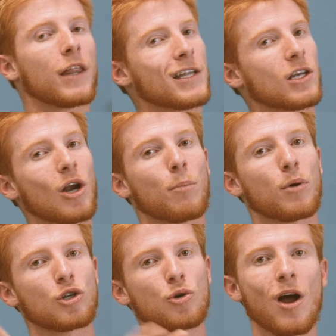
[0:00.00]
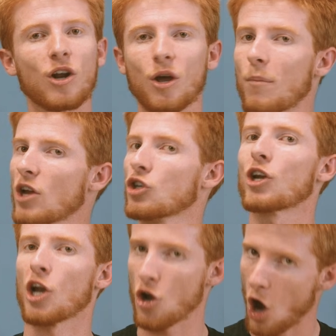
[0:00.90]
That's going to put you out of
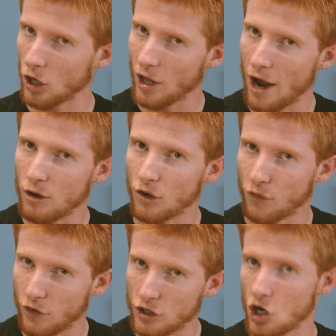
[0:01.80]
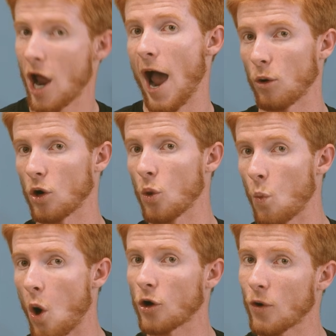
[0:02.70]
commission and not allow you to fish out on the
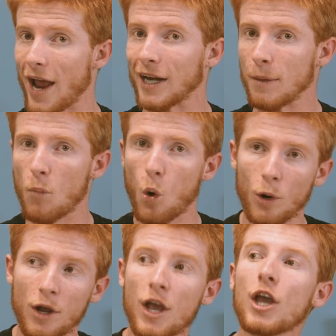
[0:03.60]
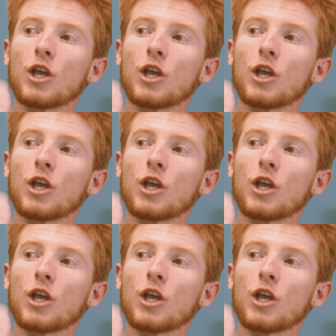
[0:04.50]
water anymore.